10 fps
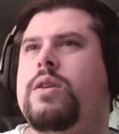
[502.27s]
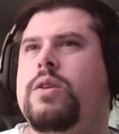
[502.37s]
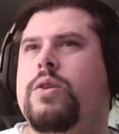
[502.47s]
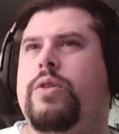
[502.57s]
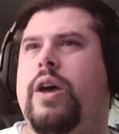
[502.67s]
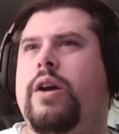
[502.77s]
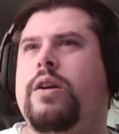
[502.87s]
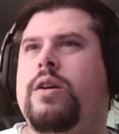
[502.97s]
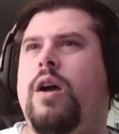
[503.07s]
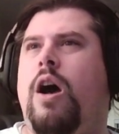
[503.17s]
You there!
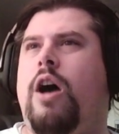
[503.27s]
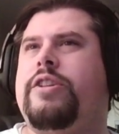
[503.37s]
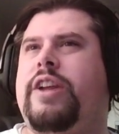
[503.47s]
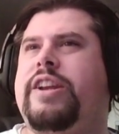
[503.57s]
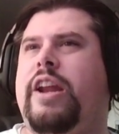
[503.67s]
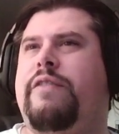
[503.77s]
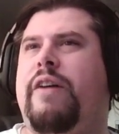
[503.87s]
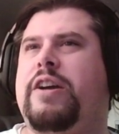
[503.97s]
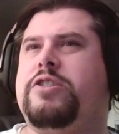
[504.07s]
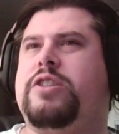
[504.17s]
Halt and
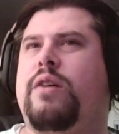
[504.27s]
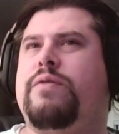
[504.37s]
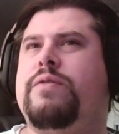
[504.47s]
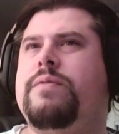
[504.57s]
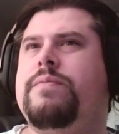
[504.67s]
identify yourself!